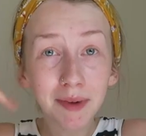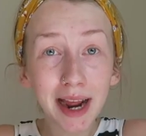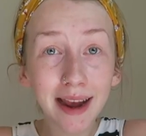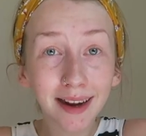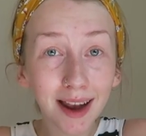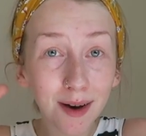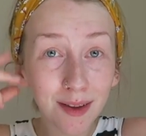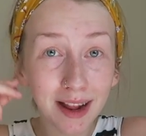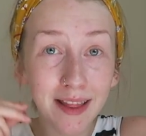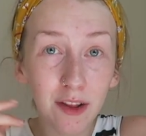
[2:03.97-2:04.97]
My hair
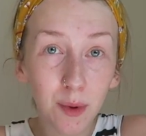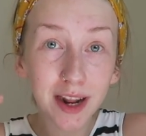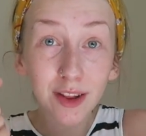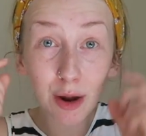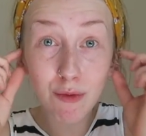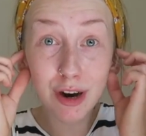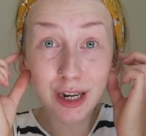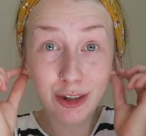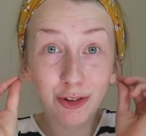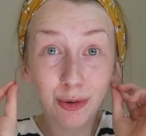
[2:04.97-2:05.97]
curls like this when it's like
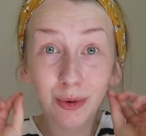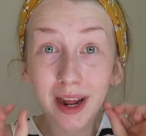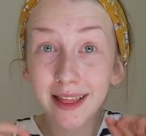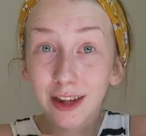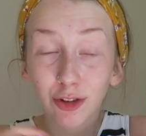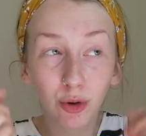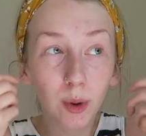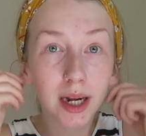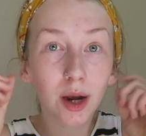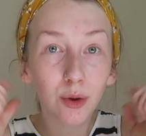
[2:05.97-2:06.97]
really short, like this
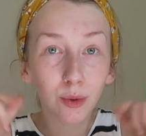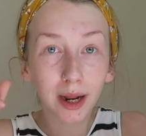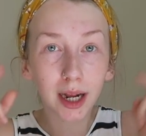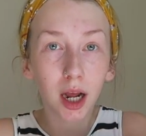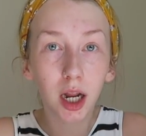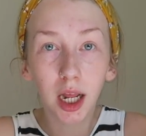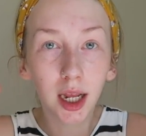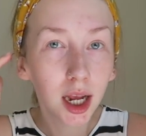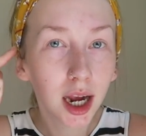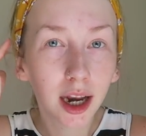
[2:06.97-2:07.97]
short, it goes all like curly
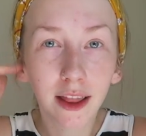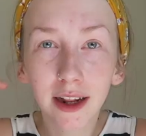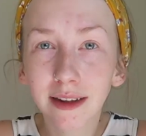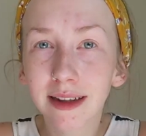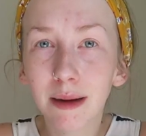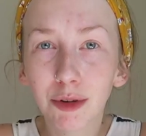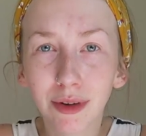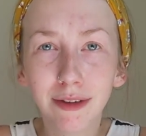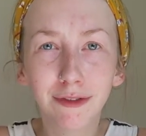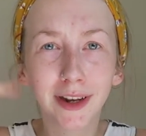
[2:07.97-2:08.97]
and I think I slept
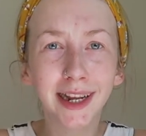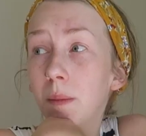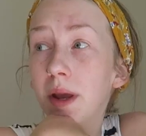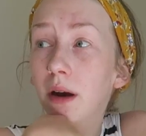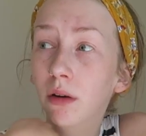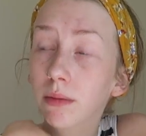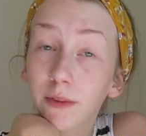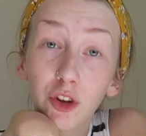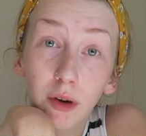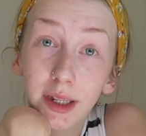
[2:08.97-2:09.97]
on it funny. But yeah,
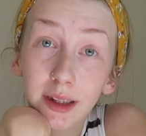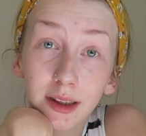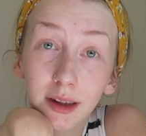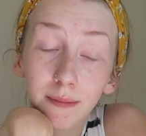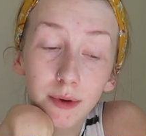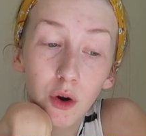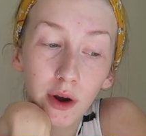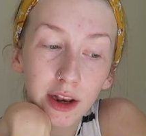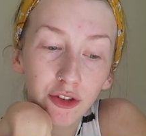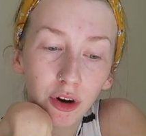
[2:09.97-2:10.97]
sorry, this is a
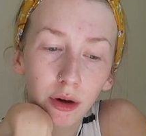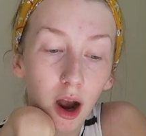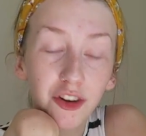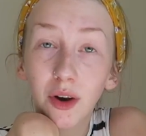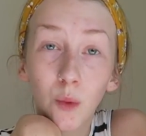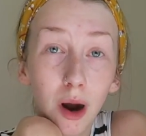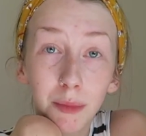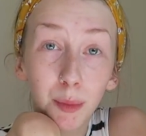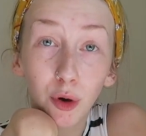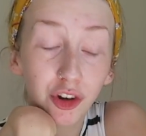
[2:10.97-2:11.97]
long intro. I don't know why
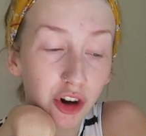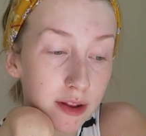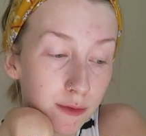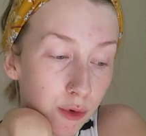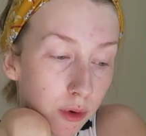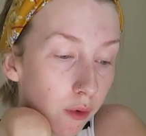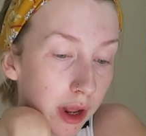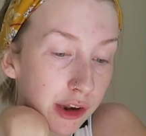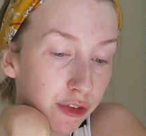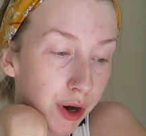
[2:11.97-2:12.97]
I'm apologising for a
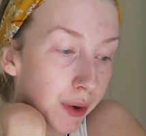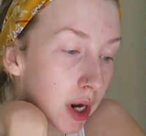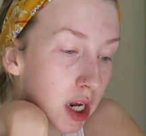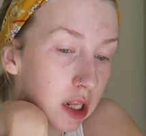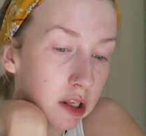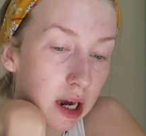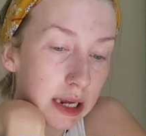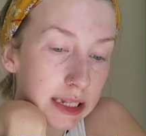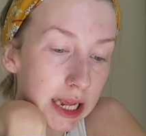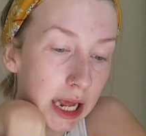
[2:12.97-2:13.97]
long intro. You
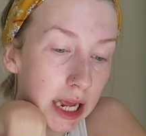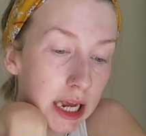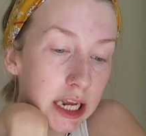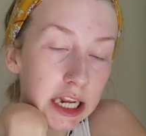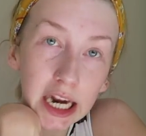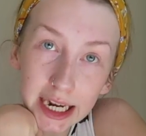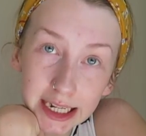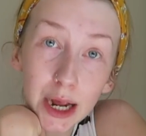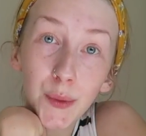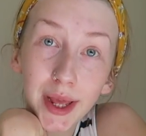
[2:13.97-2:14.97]
guys, uh, you guys
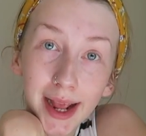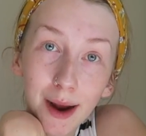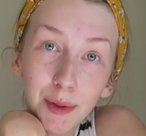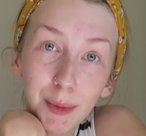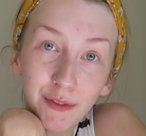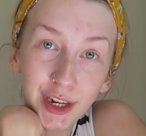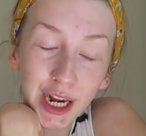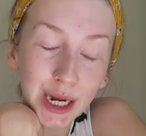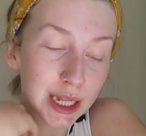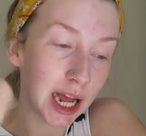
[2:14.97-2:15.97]
know what you get with my
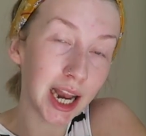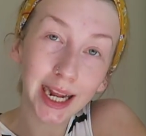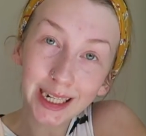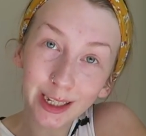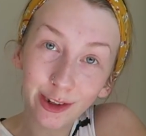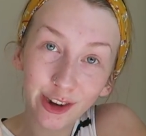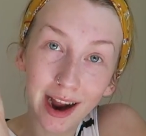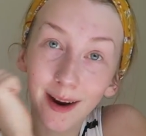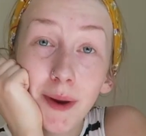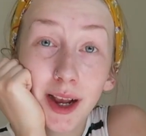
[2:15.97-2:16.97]
videos. I like to
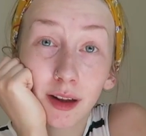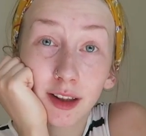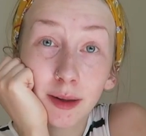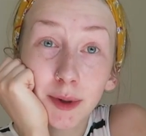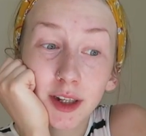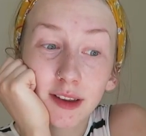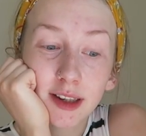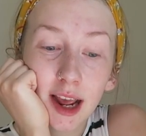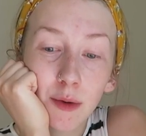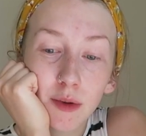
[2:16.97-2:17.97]
chat. A bit gutted because
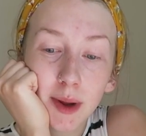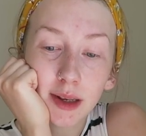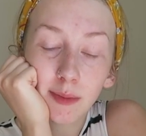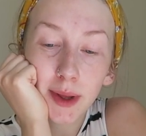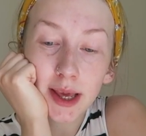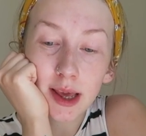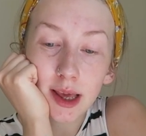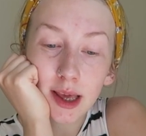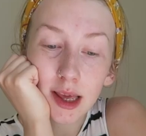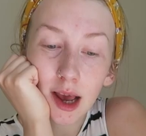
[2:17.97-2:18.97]
today was meant to
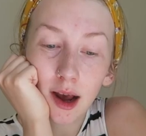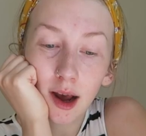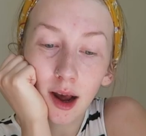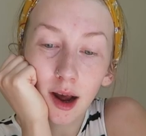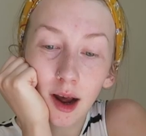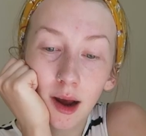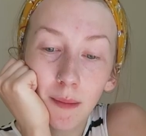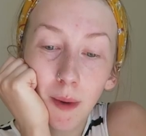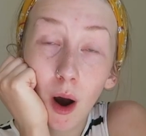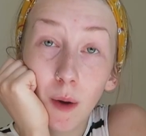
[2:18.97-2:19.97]
be
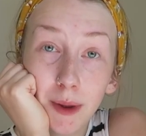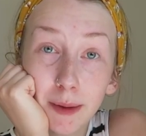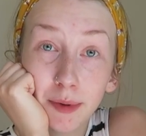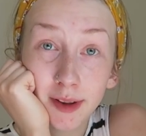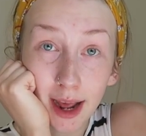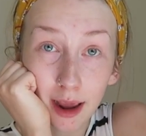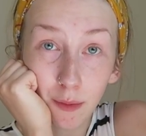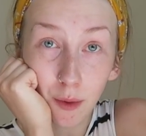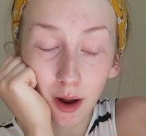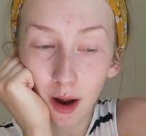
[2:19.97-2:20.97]
uh, Hartbeeps
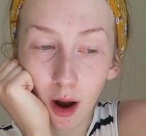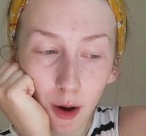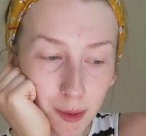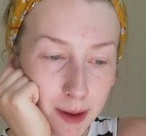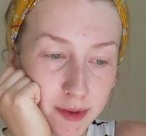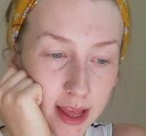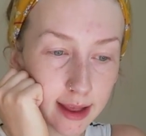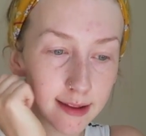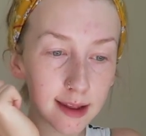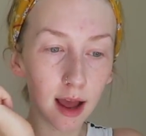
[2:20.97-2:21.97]
Day. Uh, Hartbeeps
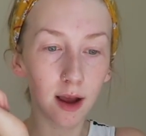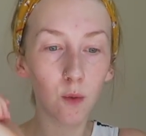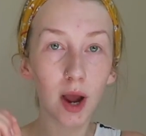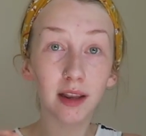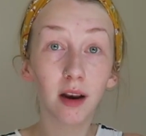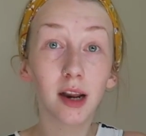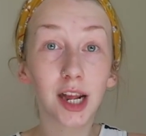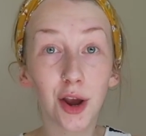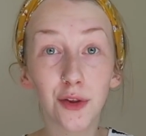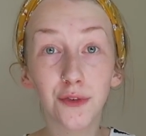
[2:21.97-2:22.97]
is uh, where
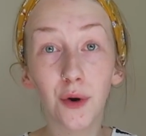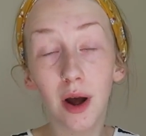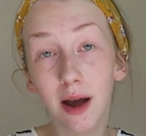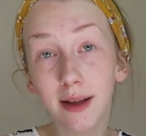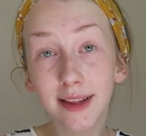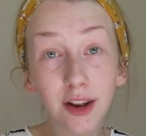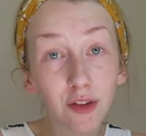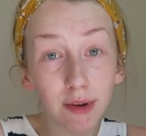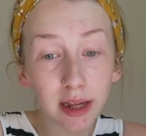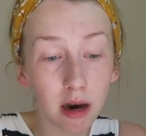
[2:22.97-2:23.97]
Delilah goes for her
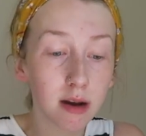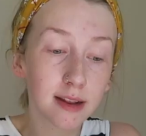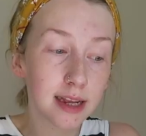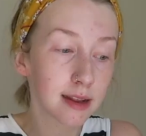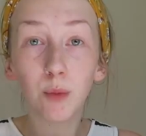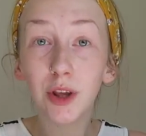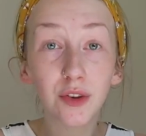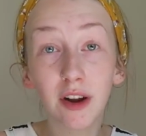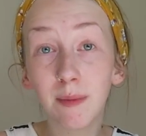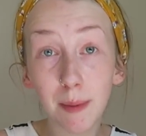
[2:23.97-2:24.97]
sensory classes massages. We
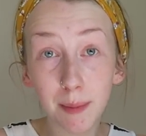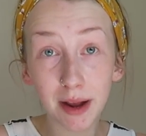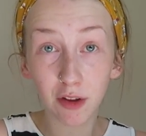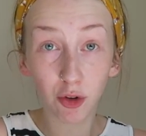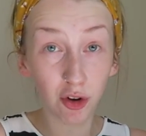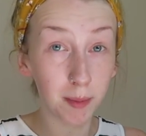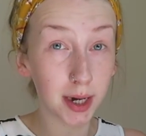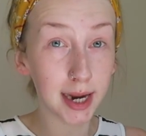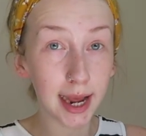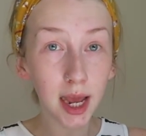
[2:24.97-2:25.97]
used to have baby massage on a
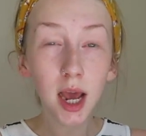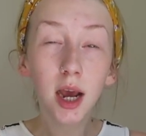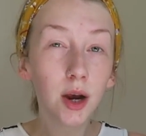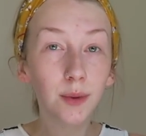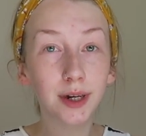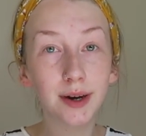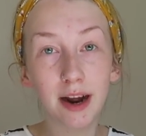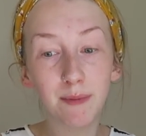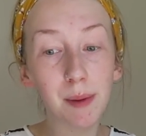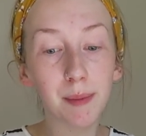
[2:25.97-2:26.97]
Monday. We don't
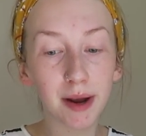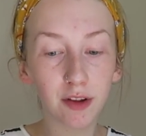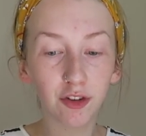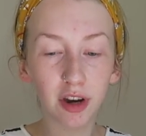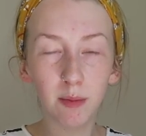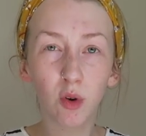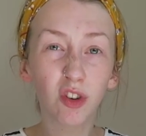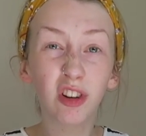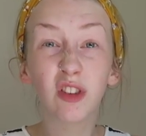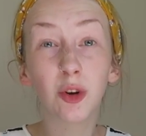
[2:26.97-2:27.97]
have baby massage anymore
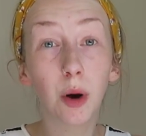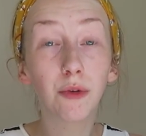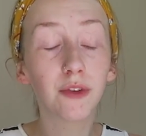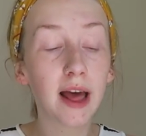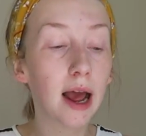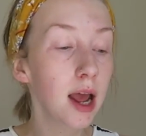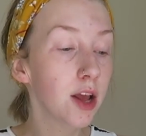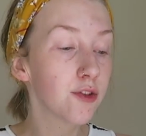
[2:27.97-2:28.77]
because she's too old for that.